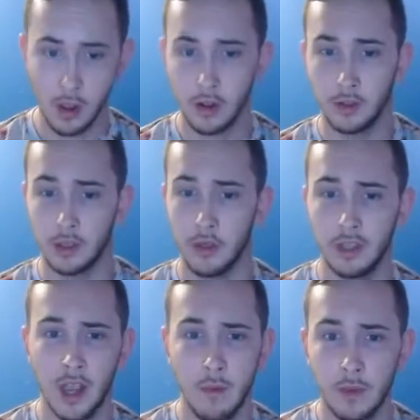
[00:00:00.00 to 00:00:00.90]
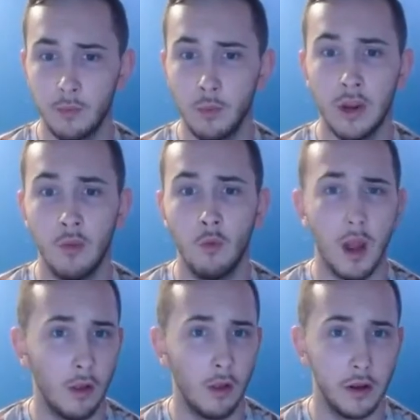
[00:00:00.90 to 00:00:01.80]
So this game is pretty well
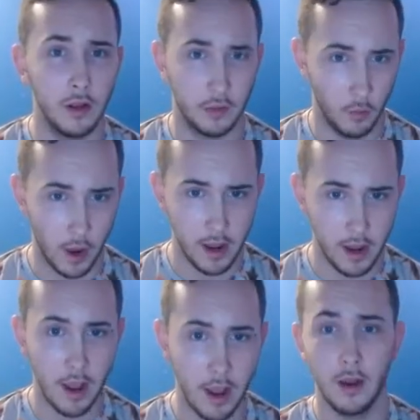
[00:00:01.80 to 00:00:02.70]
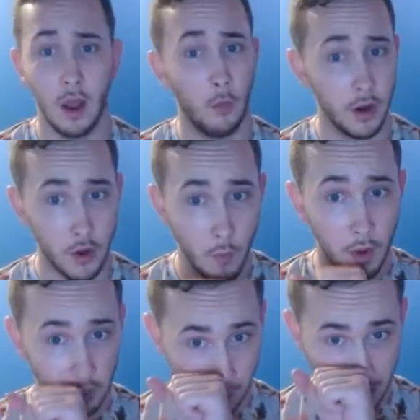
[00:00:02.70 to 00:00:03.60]
on its way. Now, we don't know much
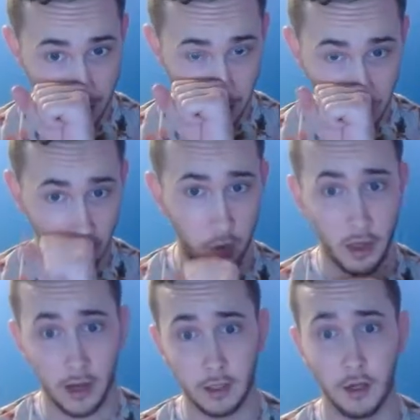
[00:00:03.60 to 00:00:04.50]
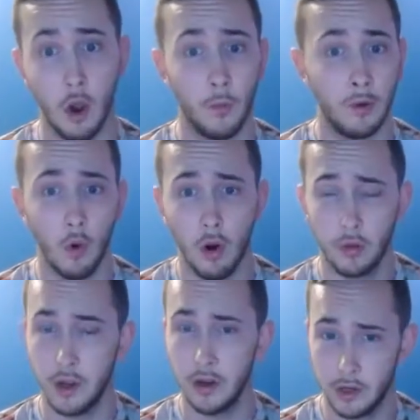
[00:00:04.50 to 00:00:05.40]
about it other than it's an open world
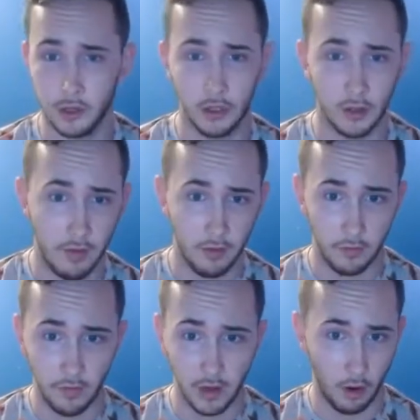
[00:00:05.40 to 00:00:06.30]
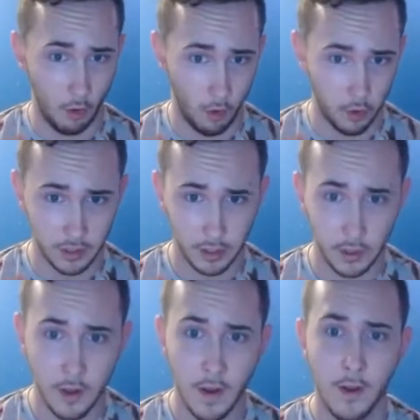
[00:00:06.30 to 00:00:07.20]
that you're going to travel via horse,
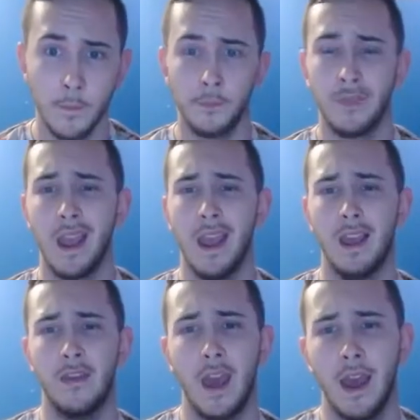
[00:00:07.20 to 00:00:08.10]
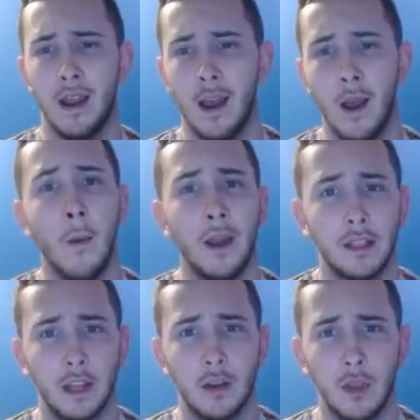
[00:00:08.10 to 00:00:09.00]
and that it's
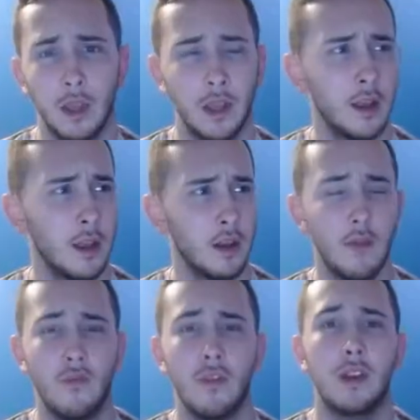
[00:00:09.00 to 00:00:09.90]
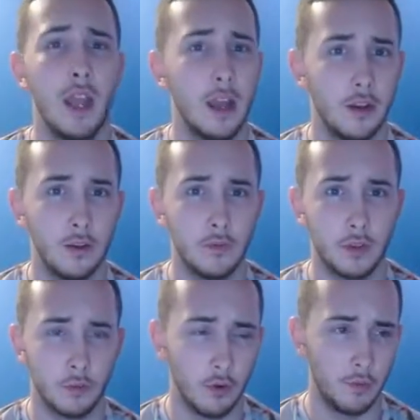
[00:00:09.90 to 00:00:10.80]
going to be different kingdoms
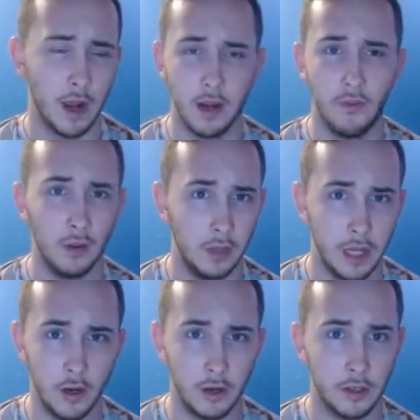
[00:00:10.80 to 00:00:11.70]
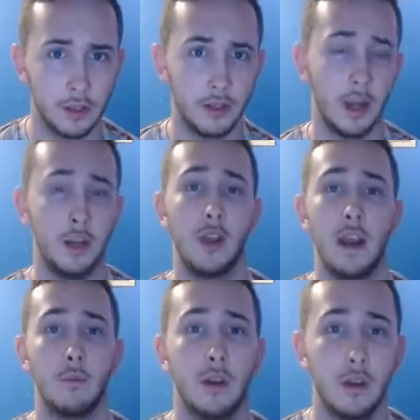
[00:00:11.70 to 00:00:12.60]
ruled by different leaders, and you gain
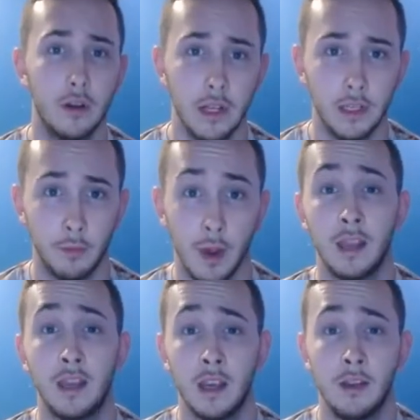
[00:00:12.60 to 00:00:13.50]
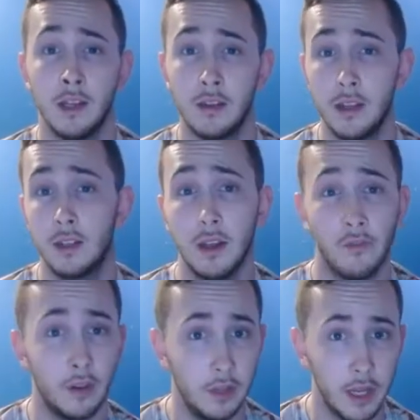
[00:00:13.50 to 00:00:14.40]
abilities by killing these
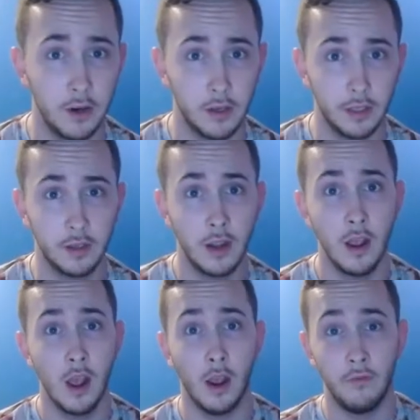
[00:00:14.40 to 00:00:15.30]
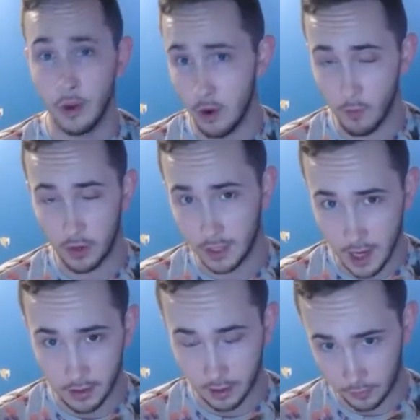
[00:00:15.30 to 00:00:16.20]
different leaders of the numerous
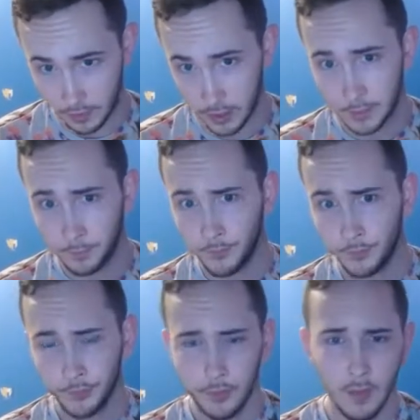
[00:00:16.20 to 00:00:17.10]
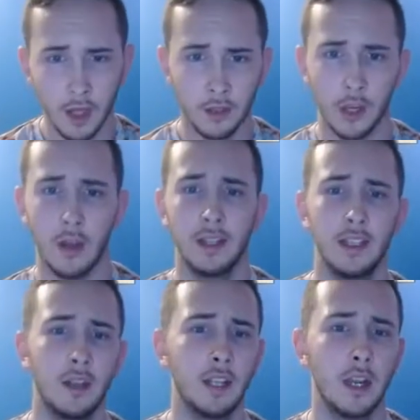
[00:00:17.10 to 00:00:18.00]
kingdoms. So that
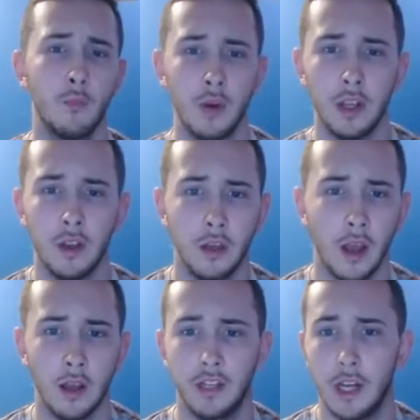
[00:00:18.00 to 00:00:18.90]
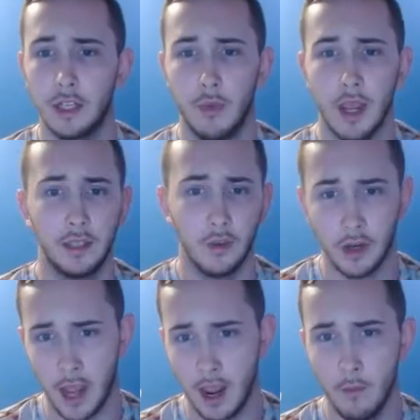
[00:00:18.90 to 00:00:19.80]
sounds like a pretty good change of pace for a
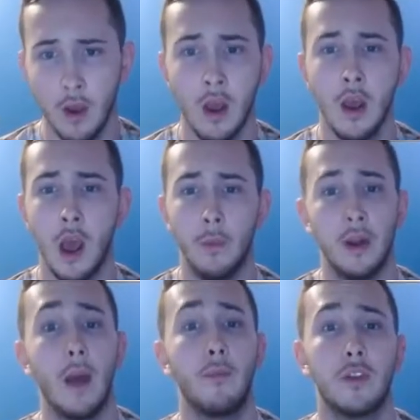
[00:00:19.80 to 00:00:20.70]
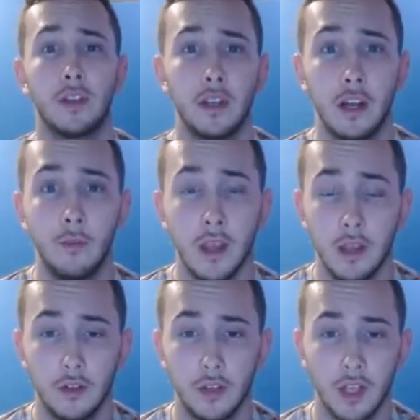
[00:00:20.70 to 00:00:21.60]
game. I mean, I'm personally going to be
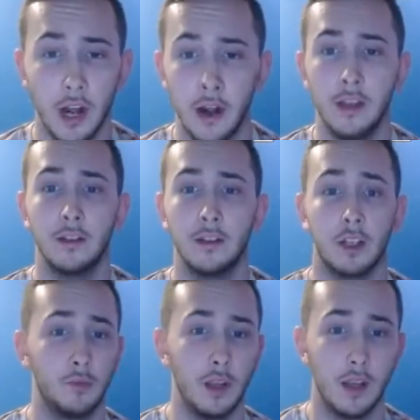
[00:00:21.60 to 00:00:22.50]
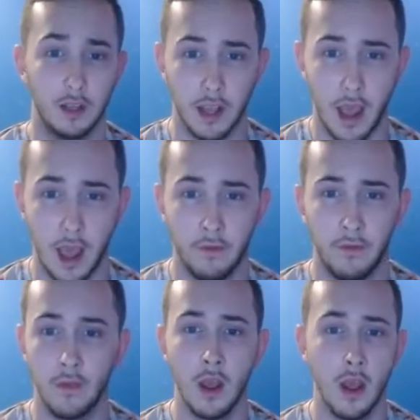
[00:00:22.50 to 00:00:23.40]
interested in it just because they have,
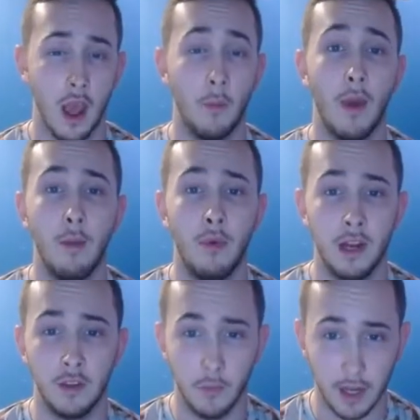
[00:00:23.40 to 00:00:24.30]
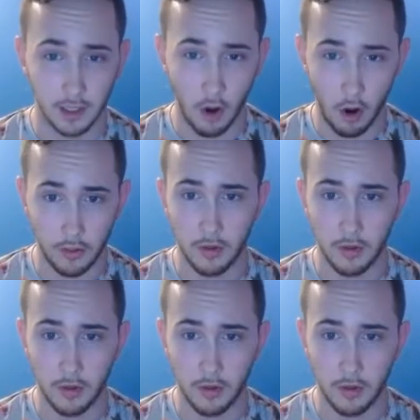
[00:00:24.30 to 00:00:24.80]
in my opinion, the best author of